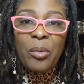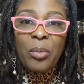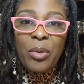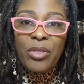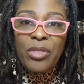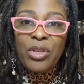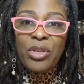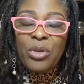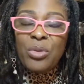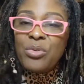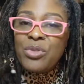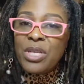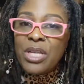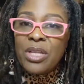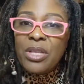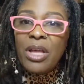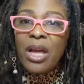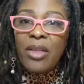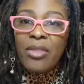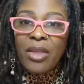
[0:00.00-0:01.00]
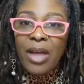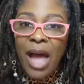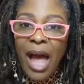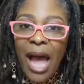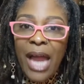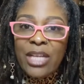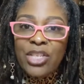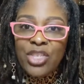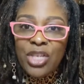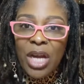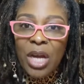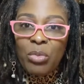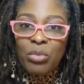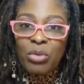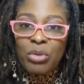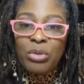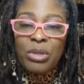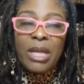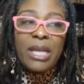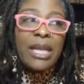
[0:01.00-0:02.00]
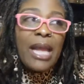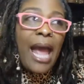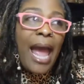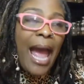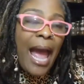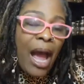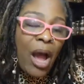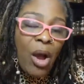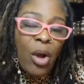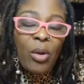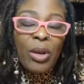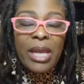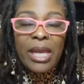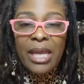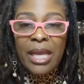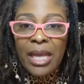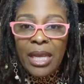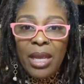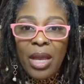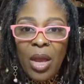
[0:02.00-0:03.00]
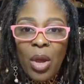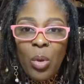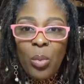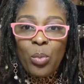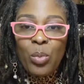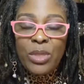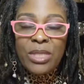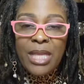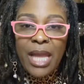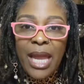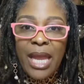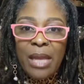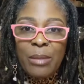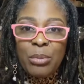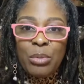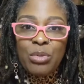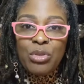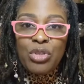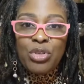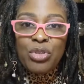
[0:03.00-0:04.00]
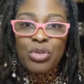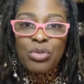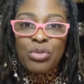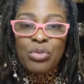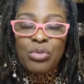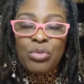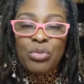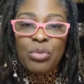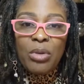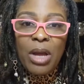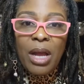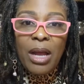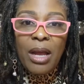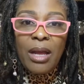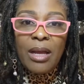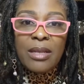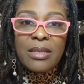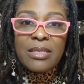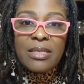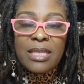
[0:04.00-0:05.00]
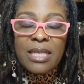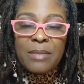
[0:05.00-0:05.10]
with using the high John root and how he was able to uh,